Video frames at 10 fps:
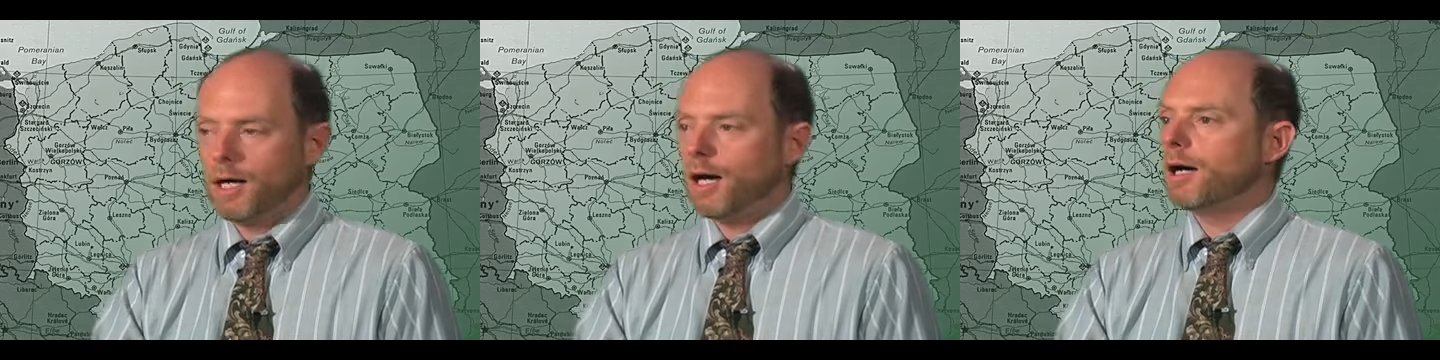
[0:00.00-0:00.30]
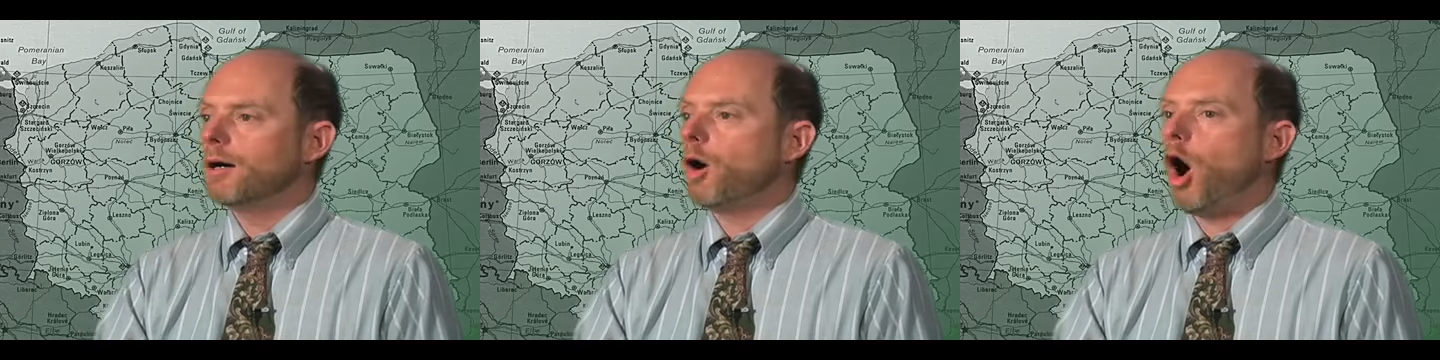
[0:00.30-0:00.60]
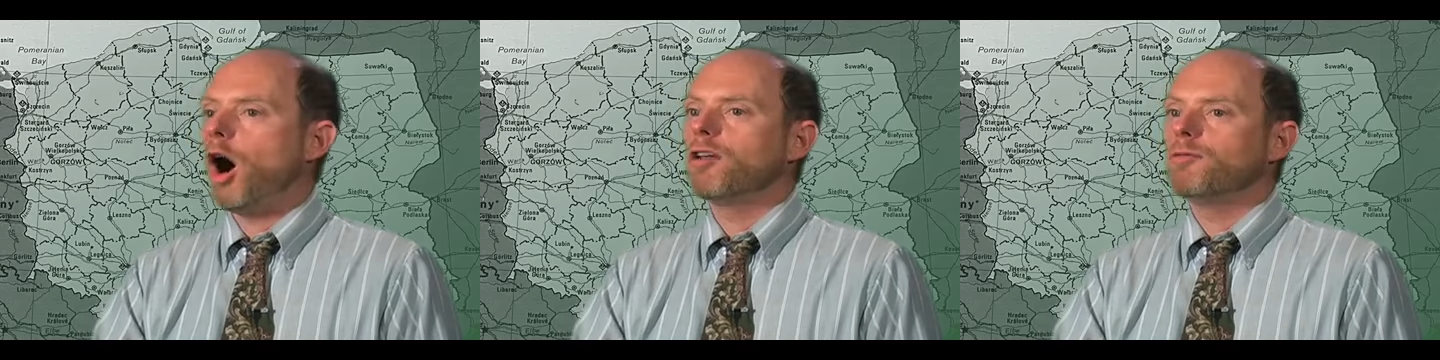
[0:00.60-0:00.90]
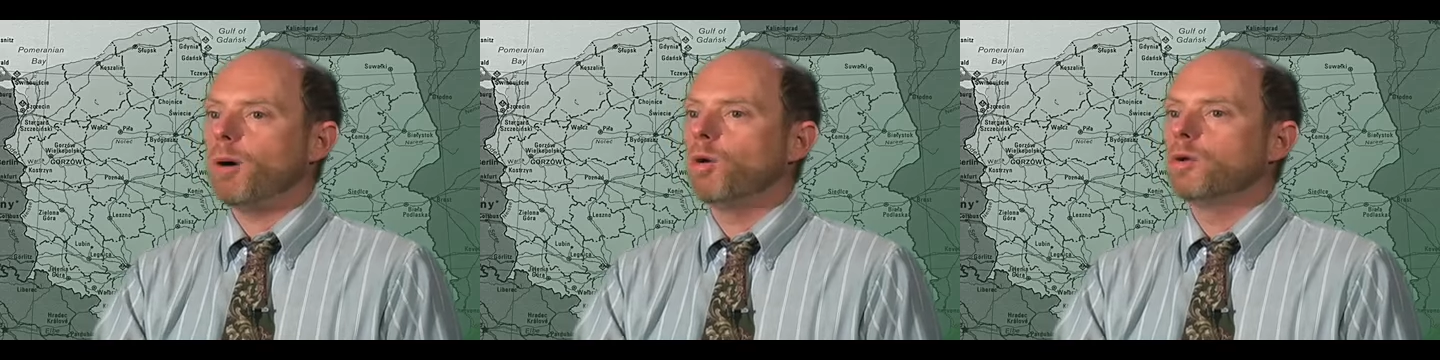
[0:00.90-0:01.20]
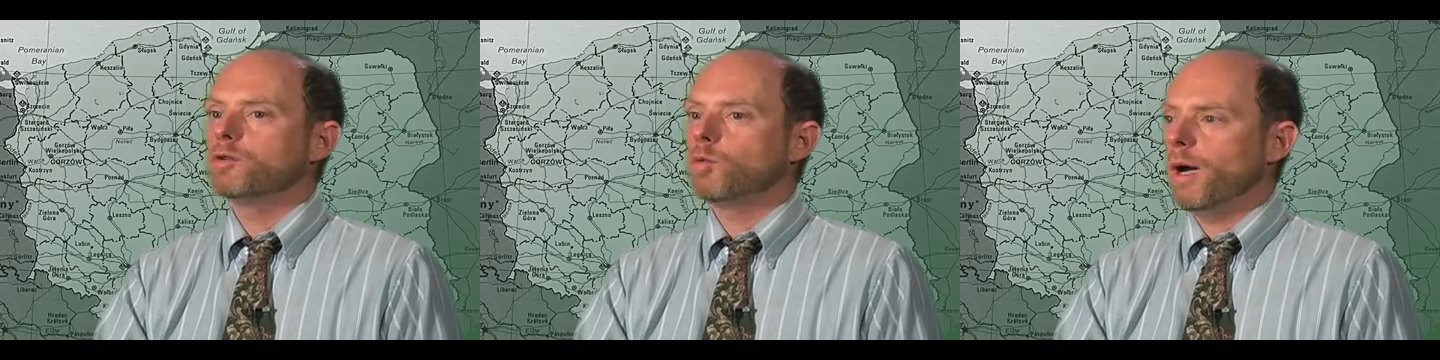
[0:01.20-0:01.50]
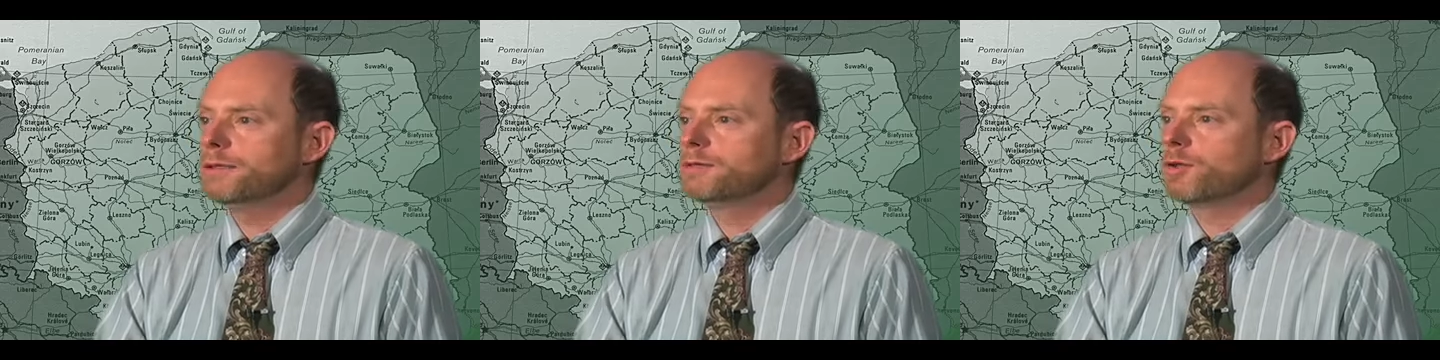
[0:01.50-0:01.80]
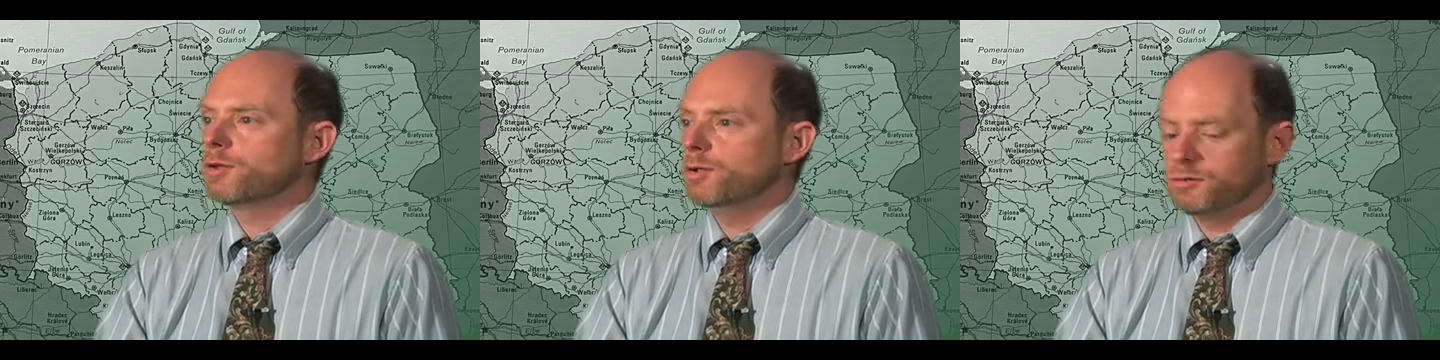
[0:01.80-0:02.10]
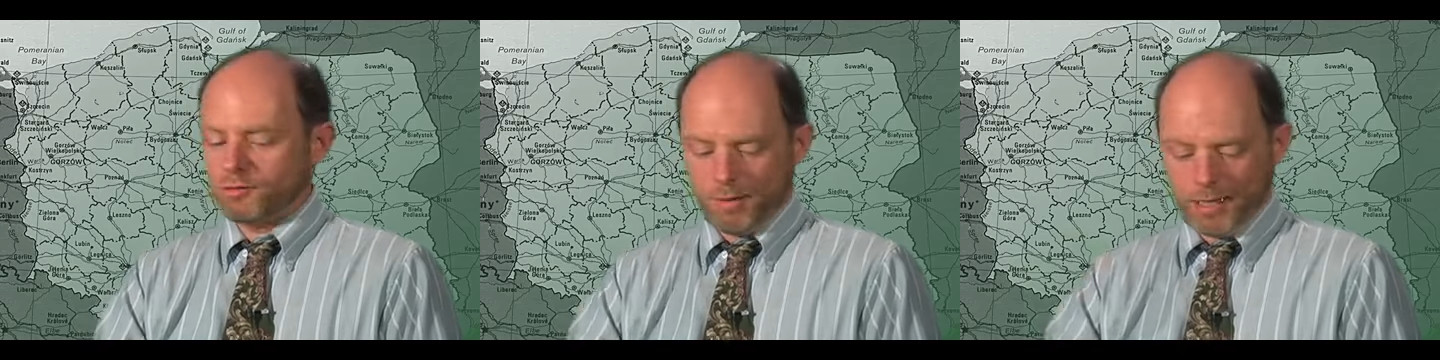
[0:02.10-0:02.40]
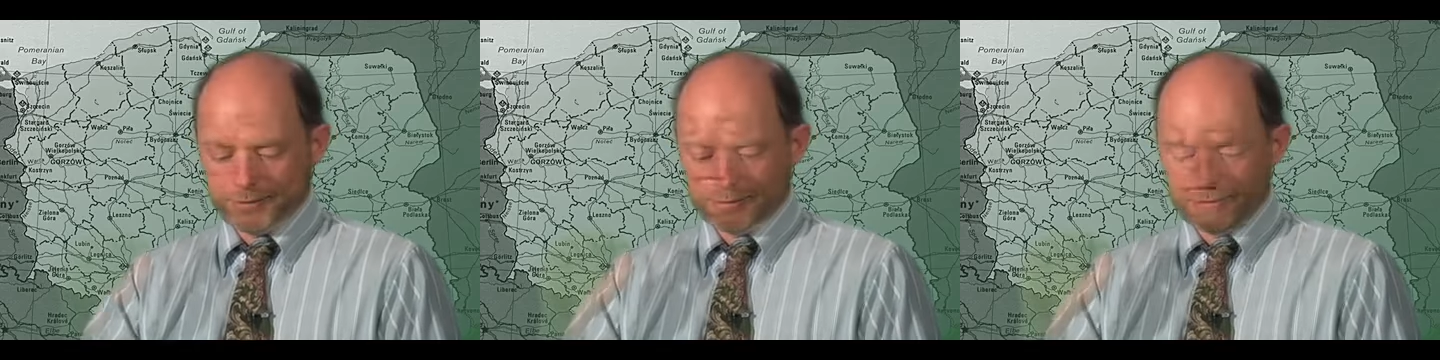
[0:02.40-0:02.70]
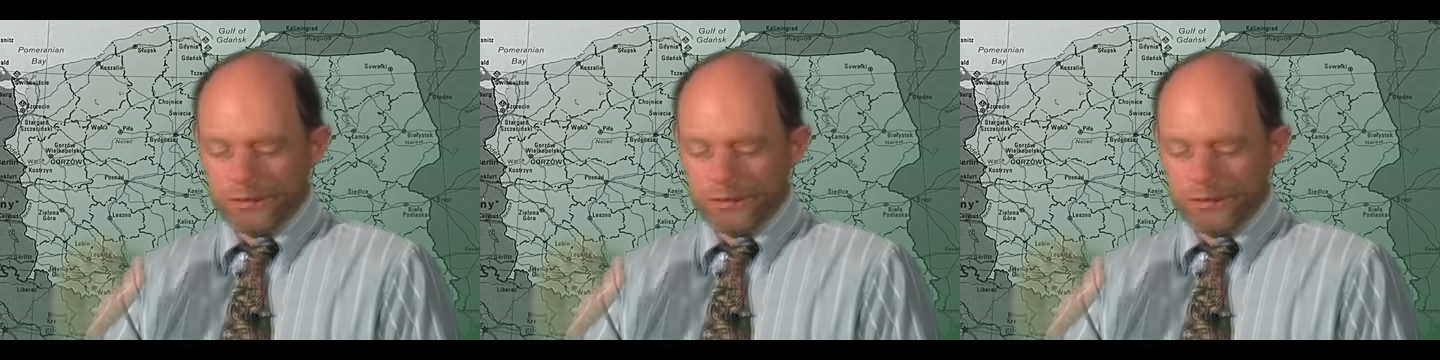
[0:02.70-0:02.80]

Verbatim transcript: Uh, all of Poland waits for news from us.